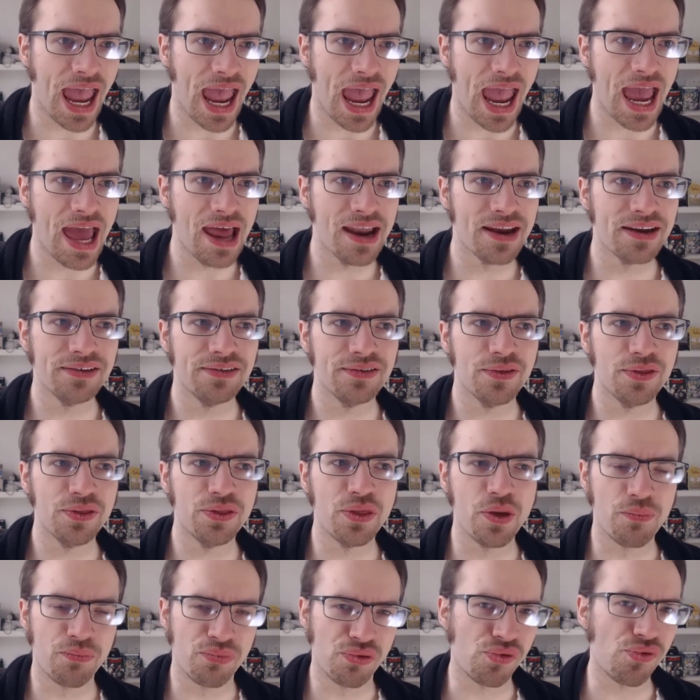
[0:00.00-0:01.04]
and
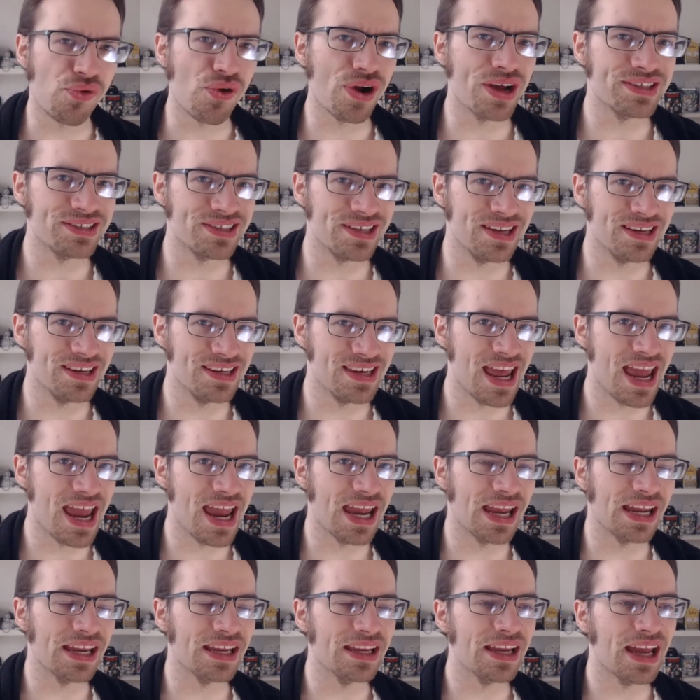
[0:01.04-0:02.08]
the present
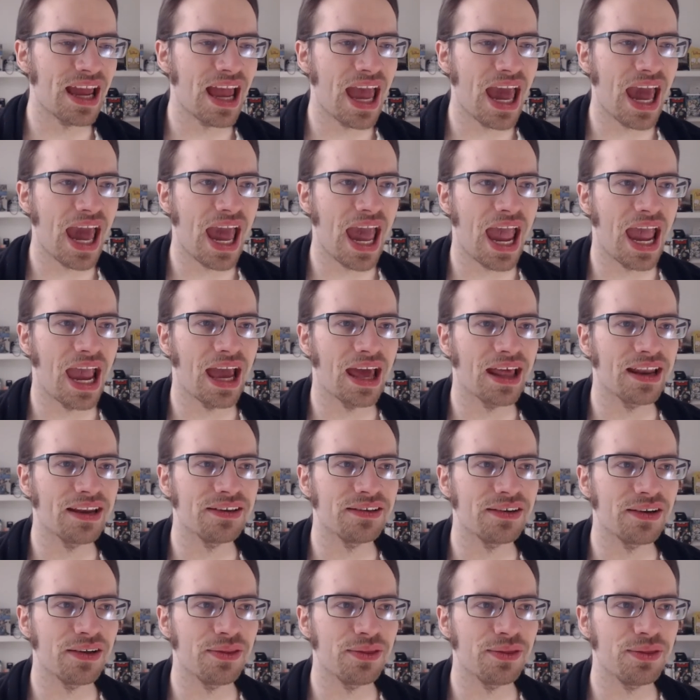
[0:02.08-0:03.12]
day.
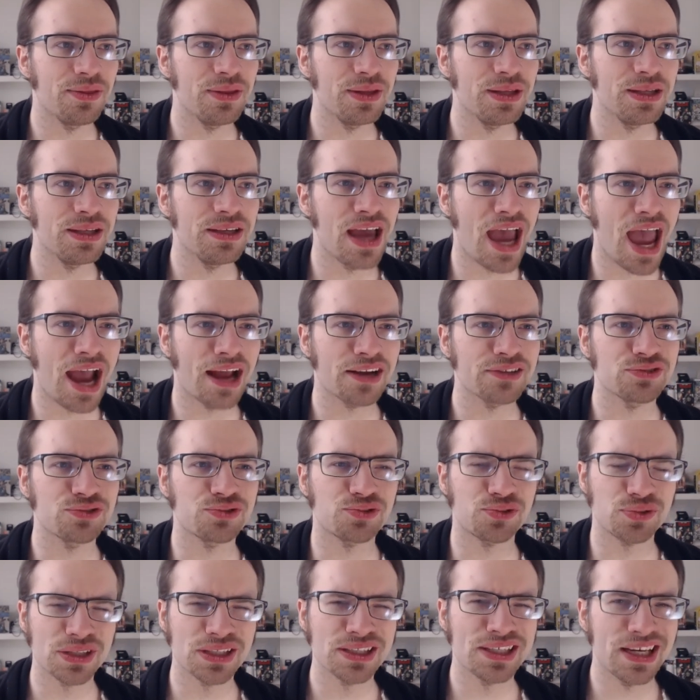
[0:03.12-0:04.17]
And the
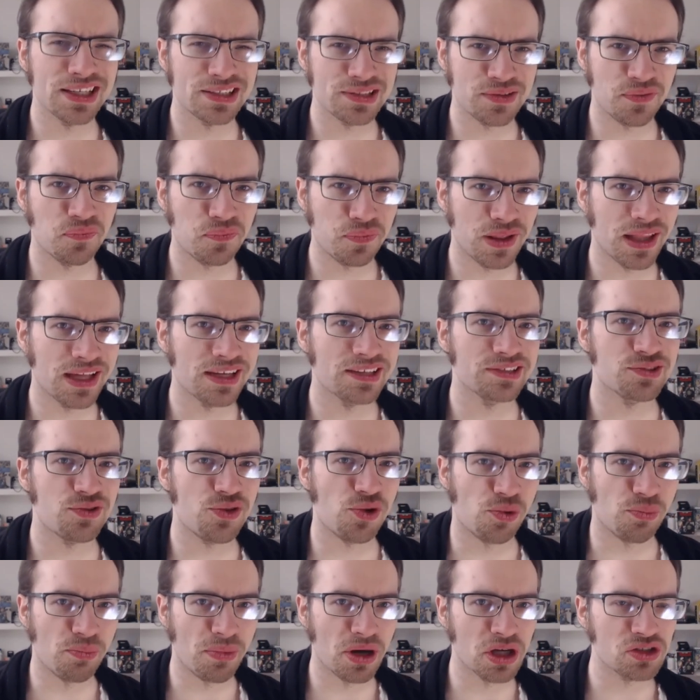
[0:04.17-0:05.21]
actors really get to flex
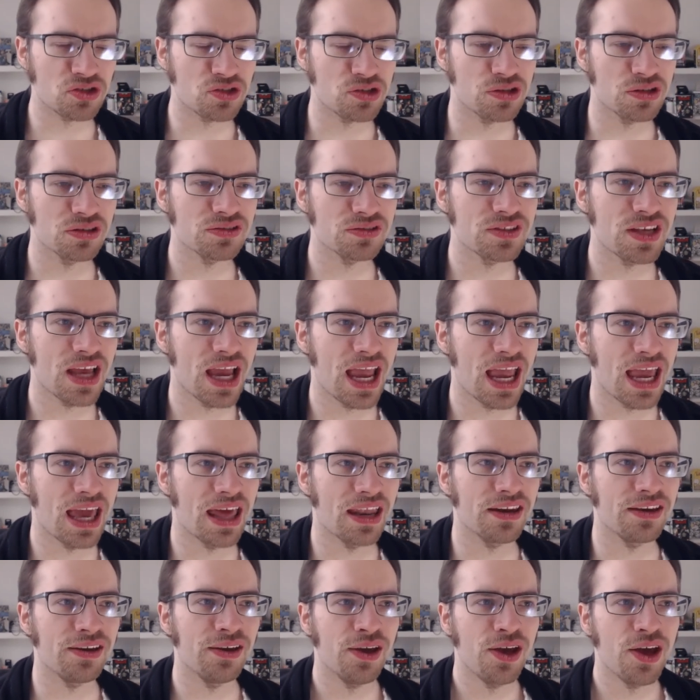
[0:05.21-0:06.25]
their muscles.
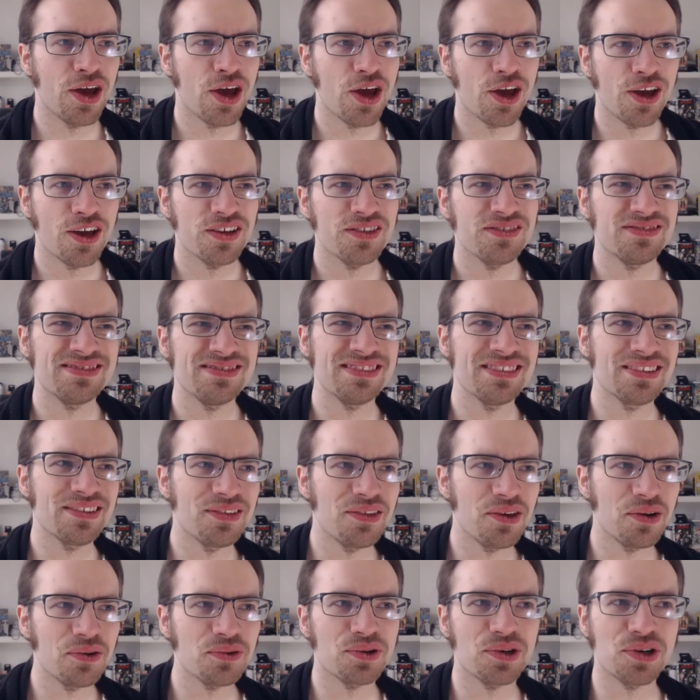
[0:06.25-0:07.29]
And
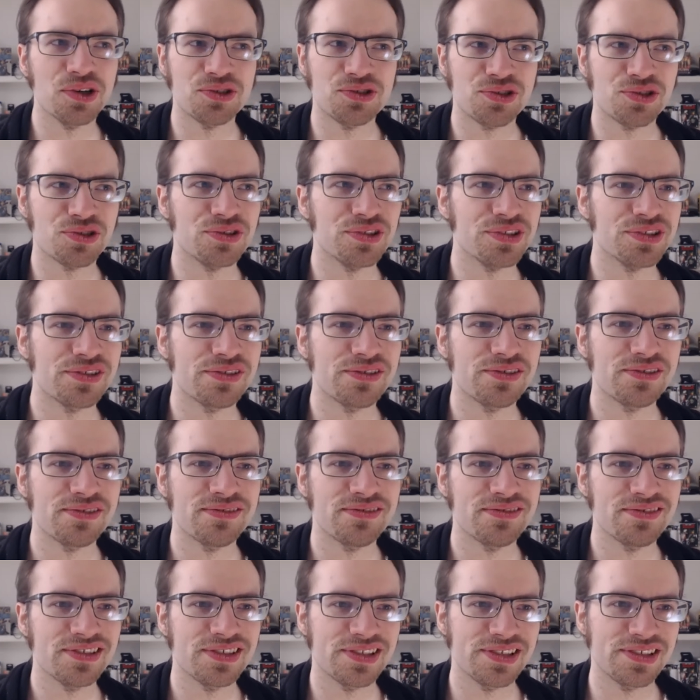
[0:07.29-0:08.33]
though
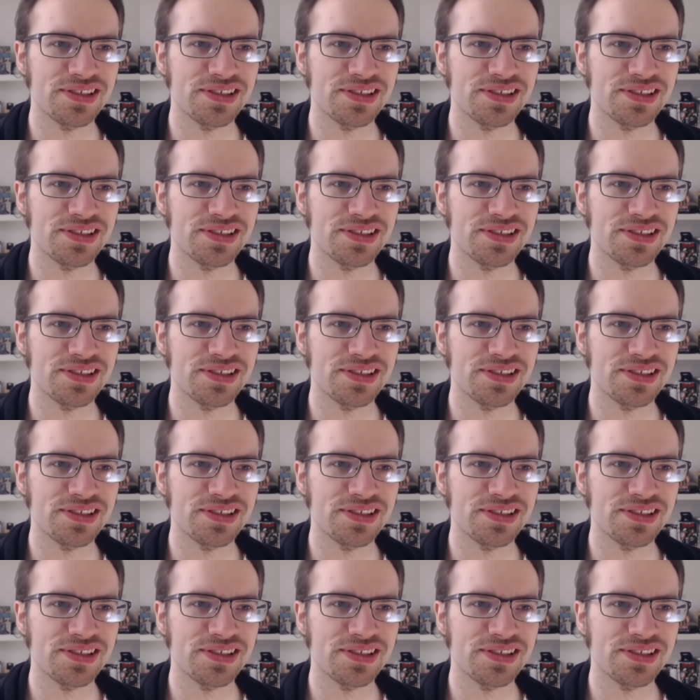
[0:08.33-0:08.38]
Kutcher's